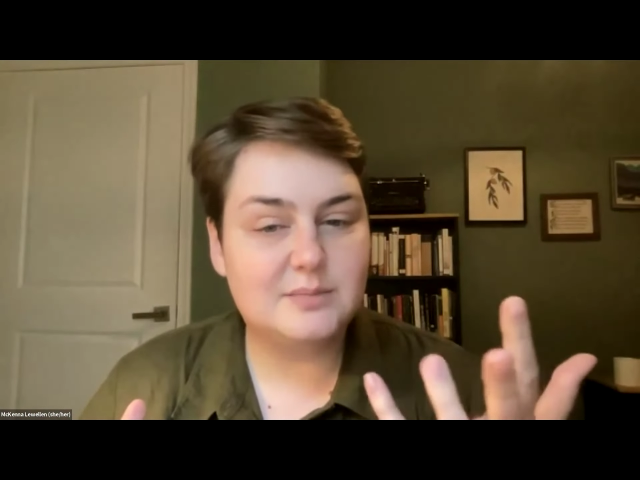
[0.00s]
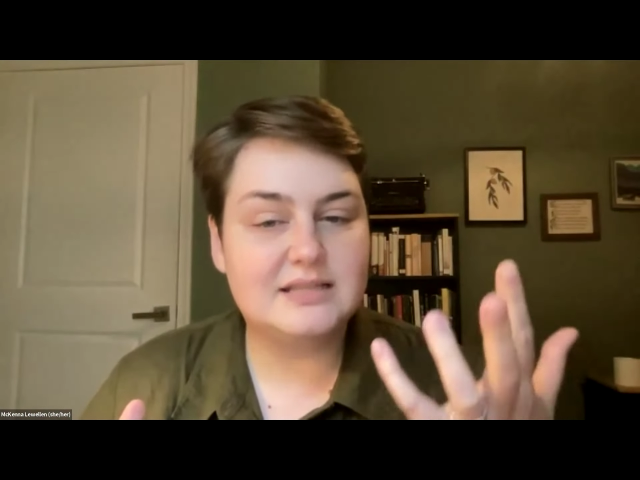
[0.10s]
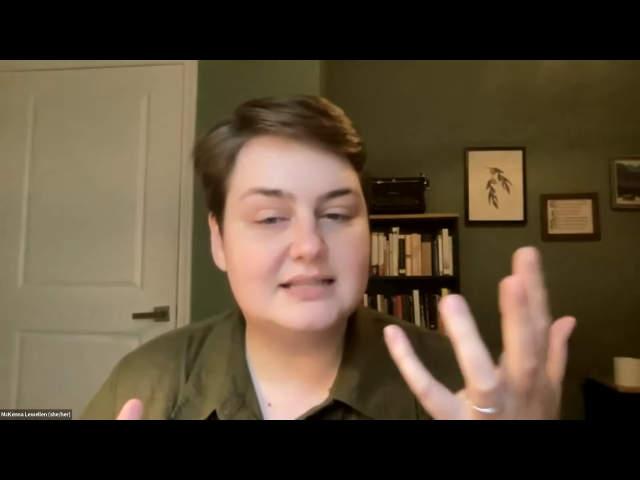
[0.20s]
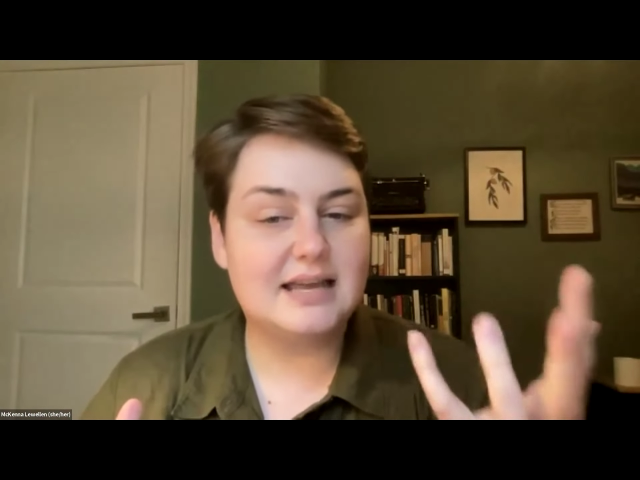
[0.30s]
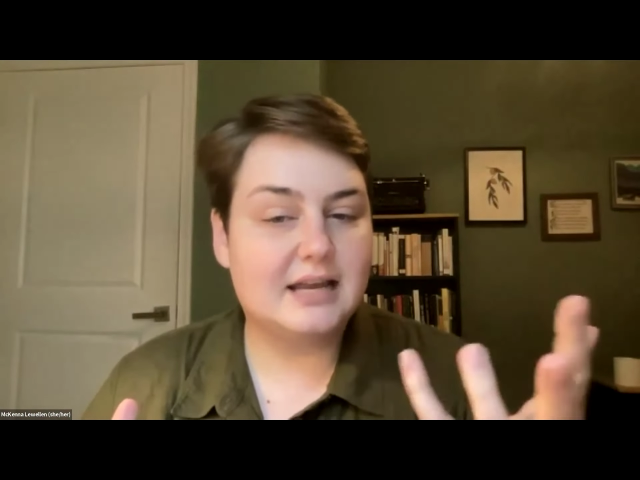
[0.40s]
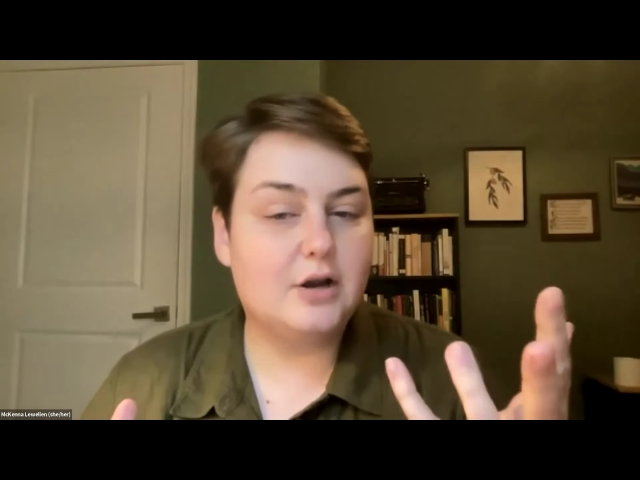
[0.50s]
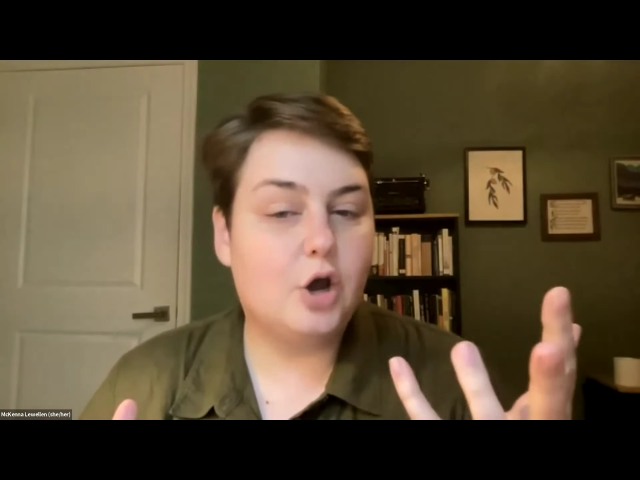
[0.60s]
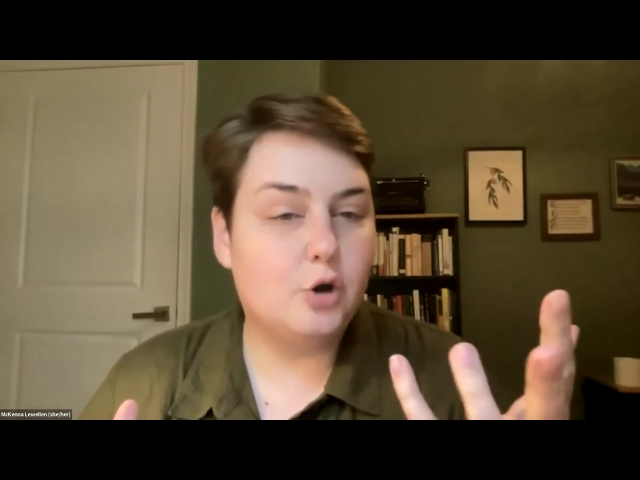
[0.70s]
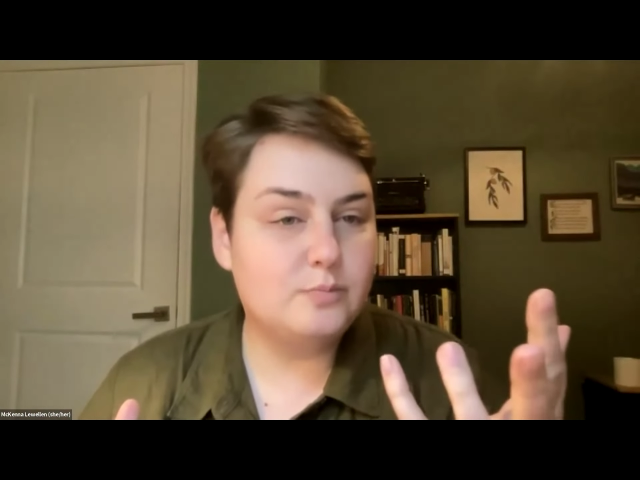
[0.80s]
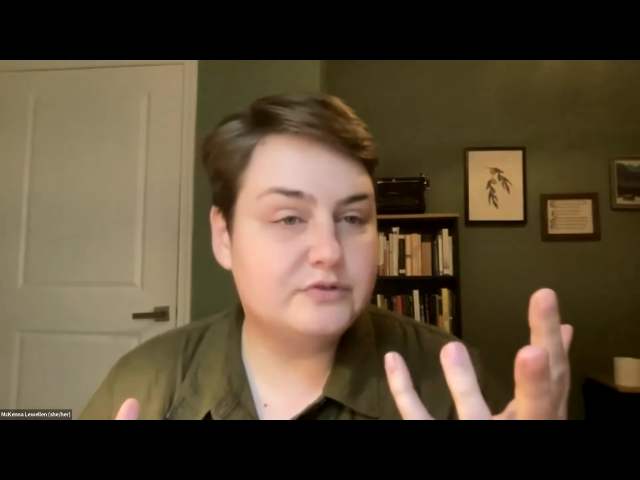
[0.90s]
be the second
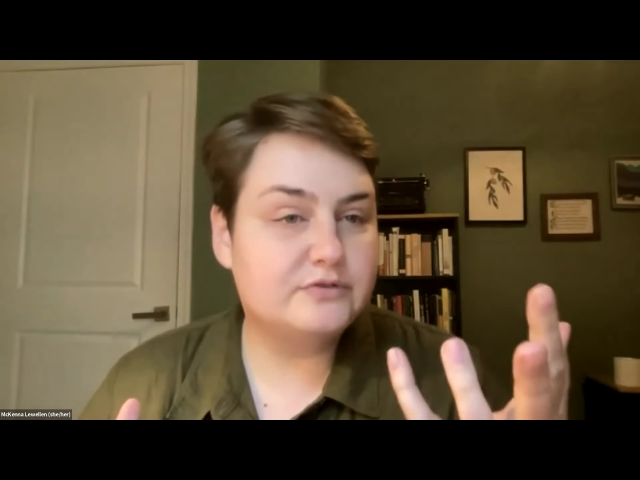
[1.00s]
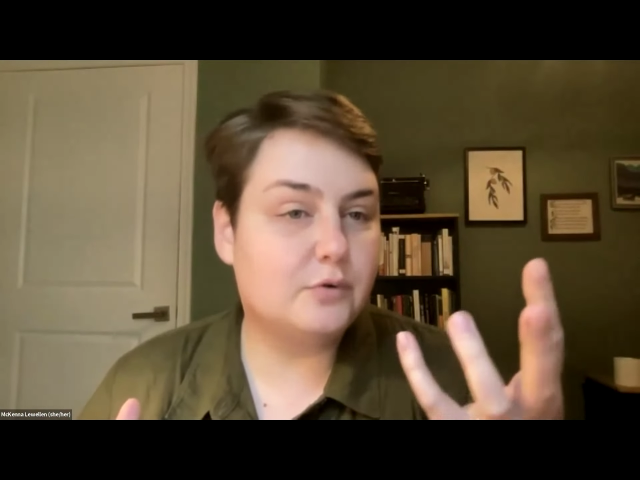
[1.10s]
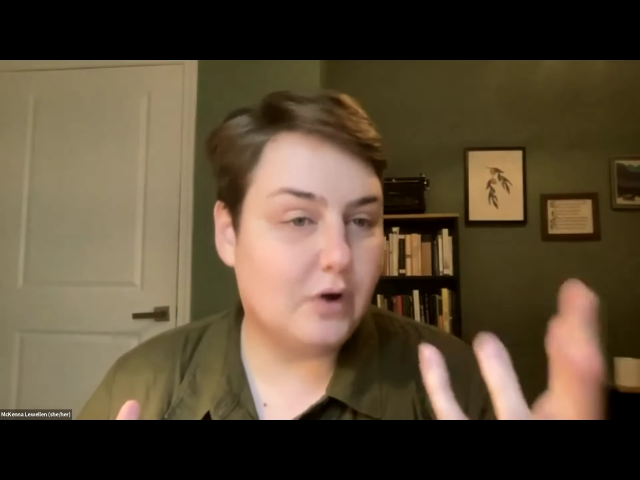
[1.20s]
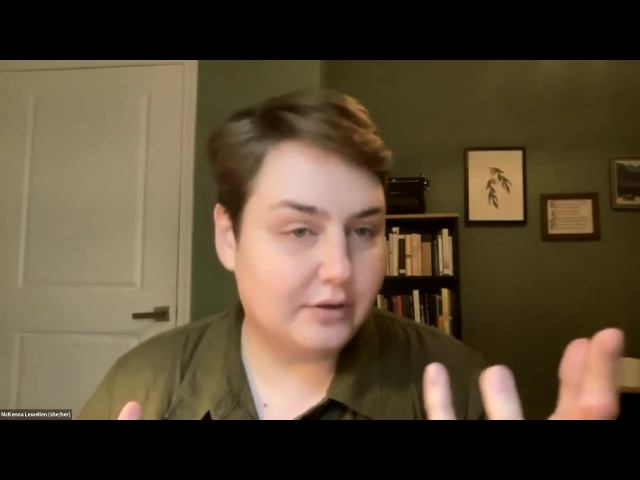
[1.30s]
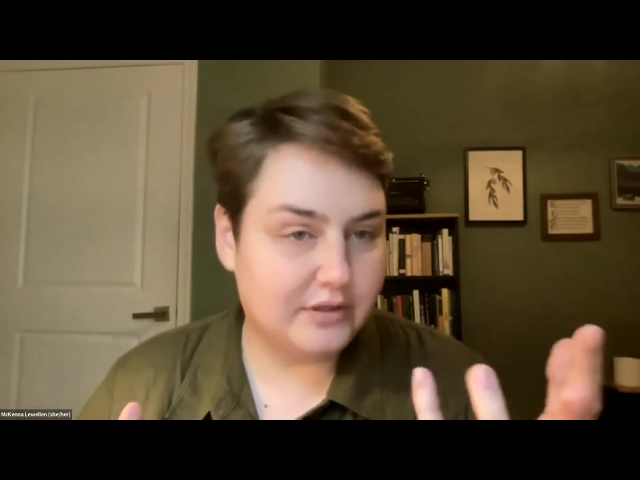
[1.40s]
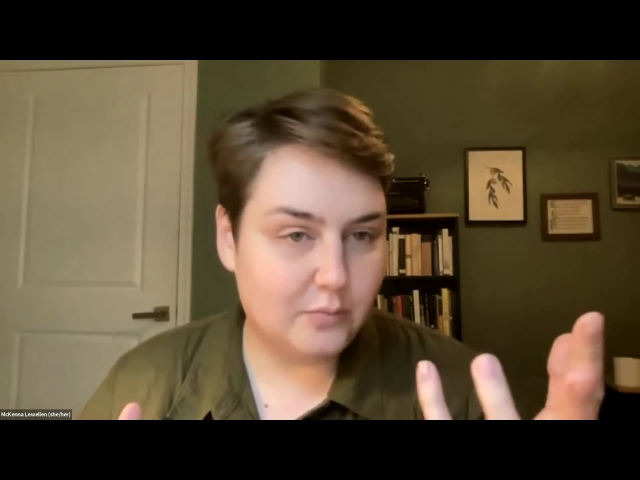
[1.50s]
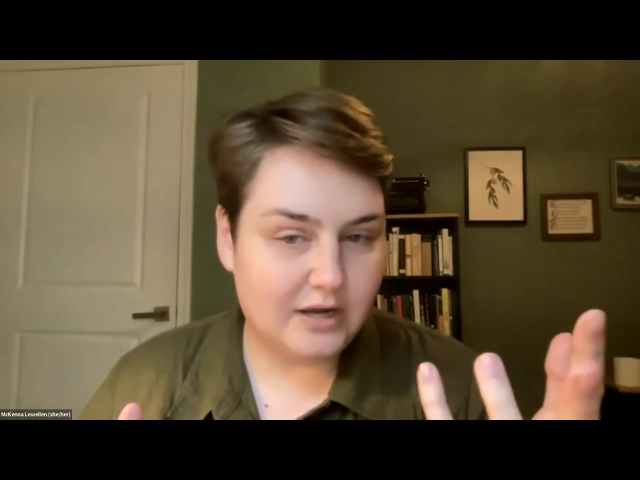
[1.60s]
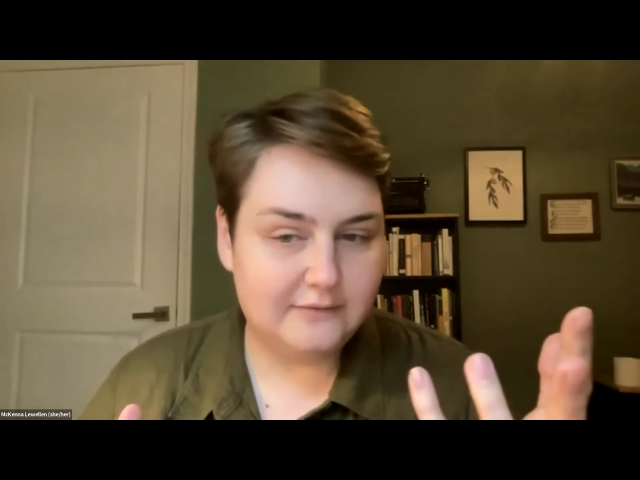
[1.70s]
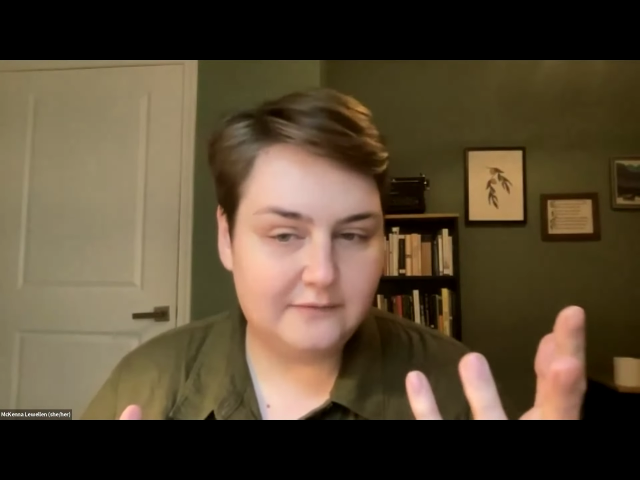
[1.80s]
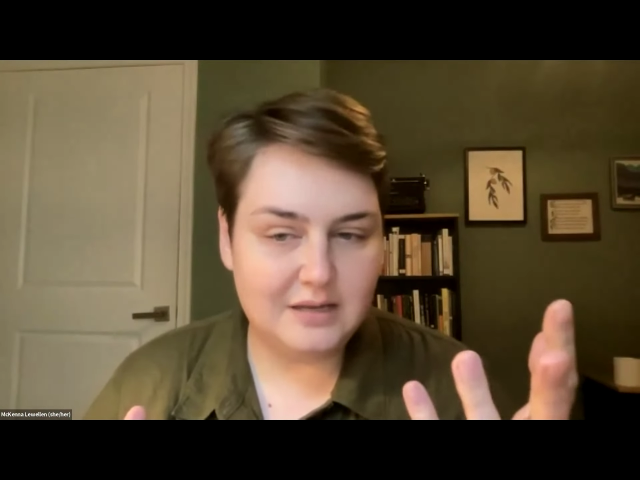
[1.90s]
homes for wealthy
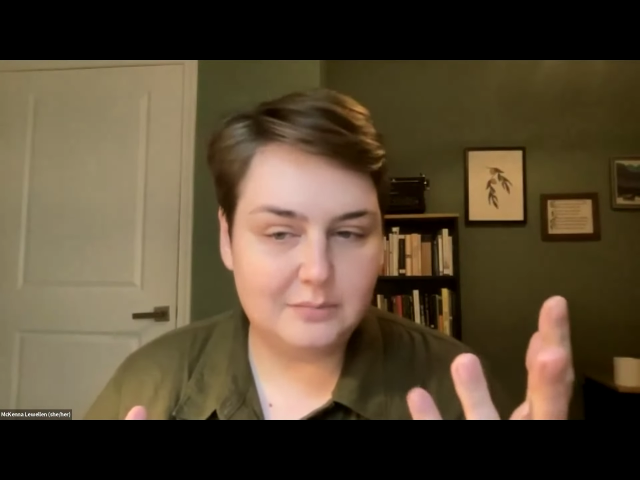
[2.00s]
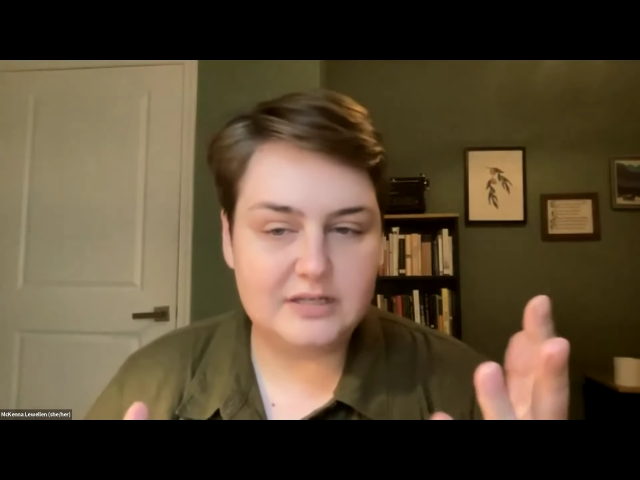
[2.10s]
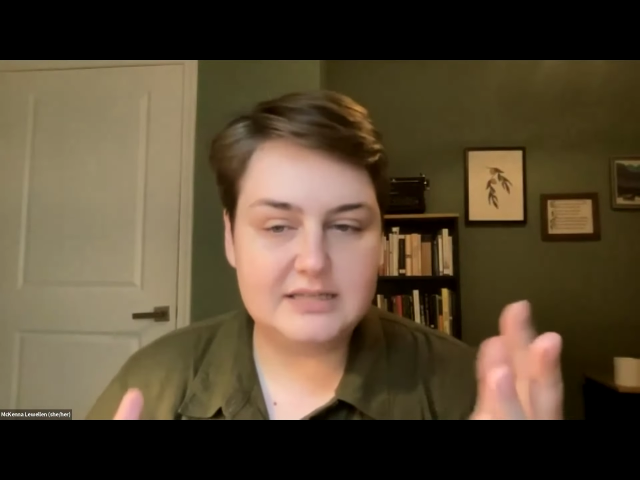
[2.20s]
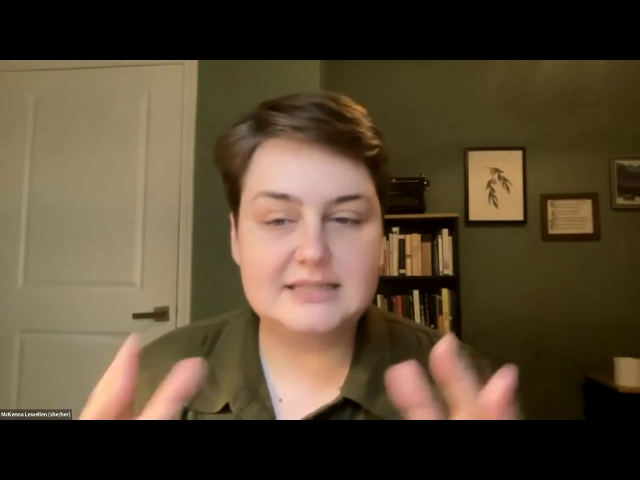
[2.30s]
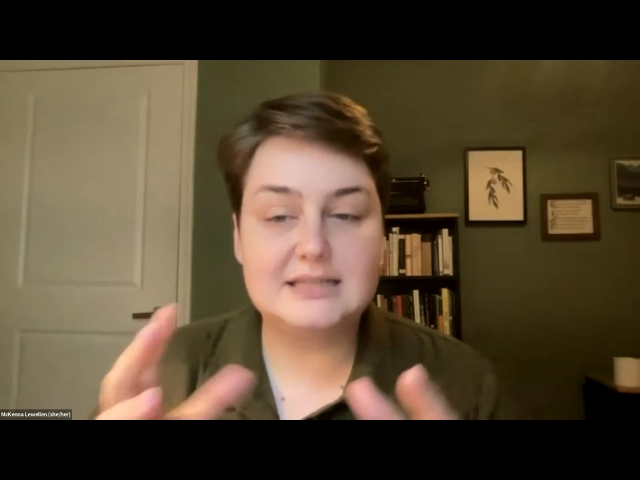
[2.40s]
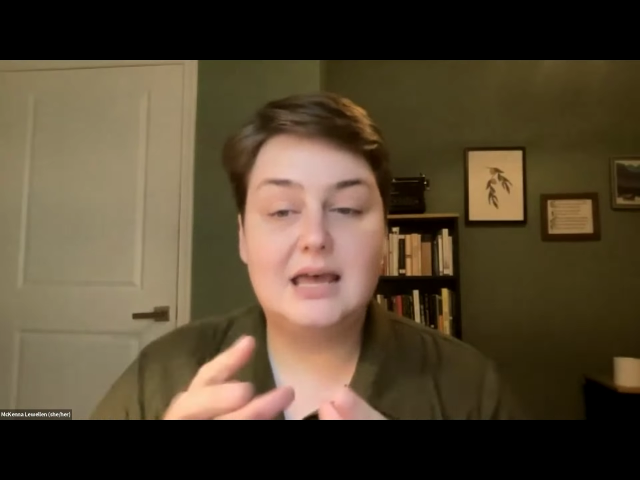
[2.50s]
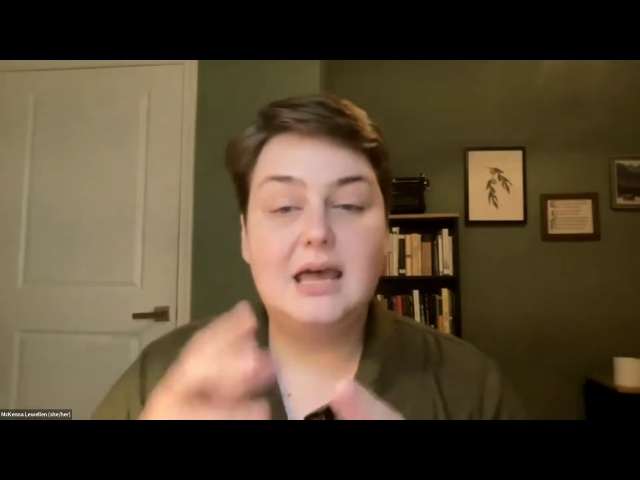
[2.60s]
white families,